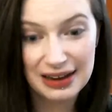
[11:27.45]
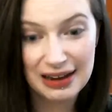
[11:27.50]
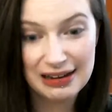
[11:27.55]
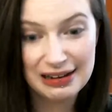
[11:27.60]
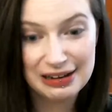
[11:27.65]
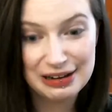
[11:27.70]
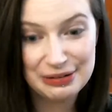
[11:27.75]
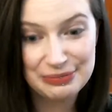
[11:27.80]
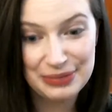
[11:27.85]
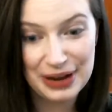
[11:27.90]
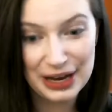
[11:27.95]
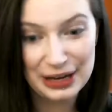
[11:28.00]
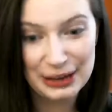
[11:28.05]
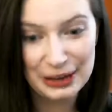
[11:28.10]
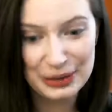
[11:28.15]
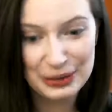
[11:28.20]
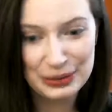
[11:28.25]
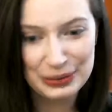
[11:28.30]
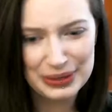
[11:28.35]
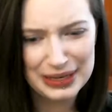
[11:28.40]
I
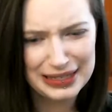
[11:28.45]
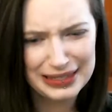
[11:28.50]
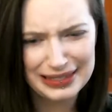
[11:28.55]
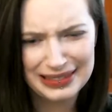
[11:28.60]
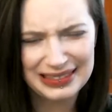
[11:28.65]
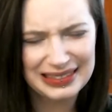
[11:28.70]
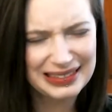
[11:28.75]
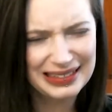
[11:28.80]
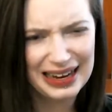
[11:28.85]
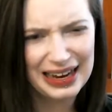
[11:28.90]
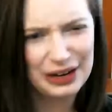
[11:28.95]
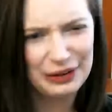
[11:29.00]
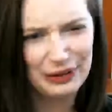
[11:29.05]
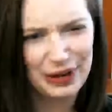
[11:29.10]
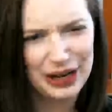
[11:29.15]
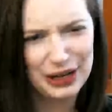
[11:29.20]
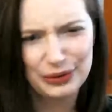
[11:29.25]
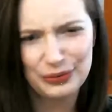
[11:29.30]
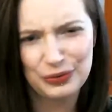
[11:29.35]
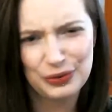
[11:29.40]
know it's kind of
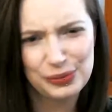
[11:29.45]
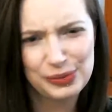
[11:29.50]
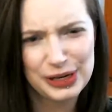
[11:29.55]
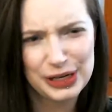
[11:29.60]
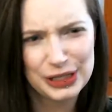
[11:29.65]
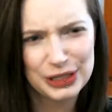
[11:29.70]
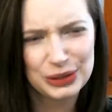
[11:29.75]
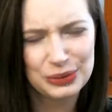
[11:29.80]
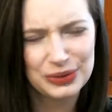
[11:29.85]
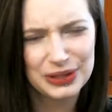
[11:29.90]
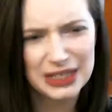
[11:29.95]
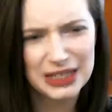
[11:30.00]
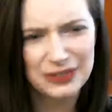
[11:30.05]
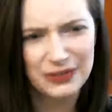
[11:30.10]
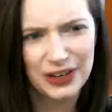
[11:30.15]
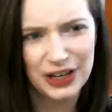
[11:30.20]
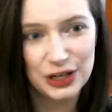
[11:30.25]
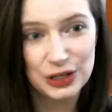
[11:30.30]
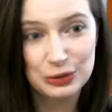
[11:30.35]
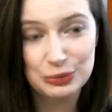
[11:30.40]
random for me to do one of these
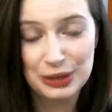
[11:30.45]
videos,